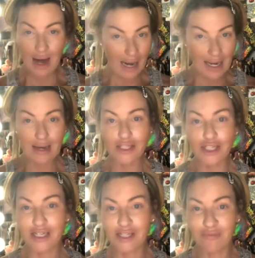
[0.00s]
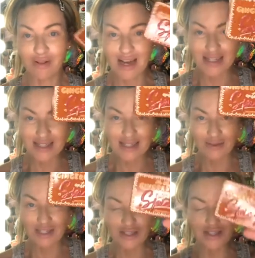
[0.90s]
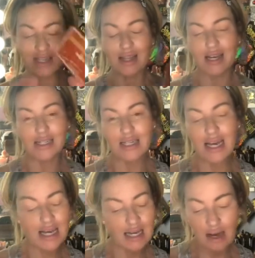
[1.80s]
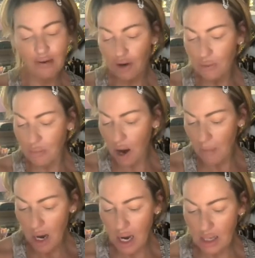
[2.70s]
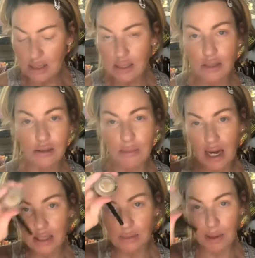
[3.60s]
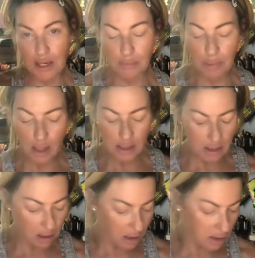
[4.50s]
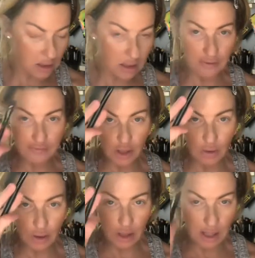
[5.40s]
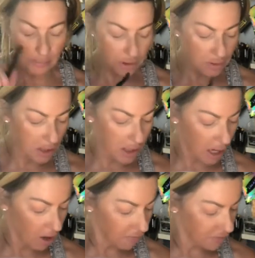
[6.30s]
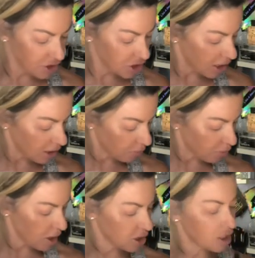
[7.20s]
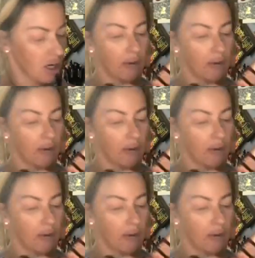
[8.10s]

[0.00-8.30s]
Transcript: I had a change of plans. So we're using this. And I've already primed my eyes. I use MAC's Paint Pot here in Soft Ochre. And I'm using an e l f shader brush.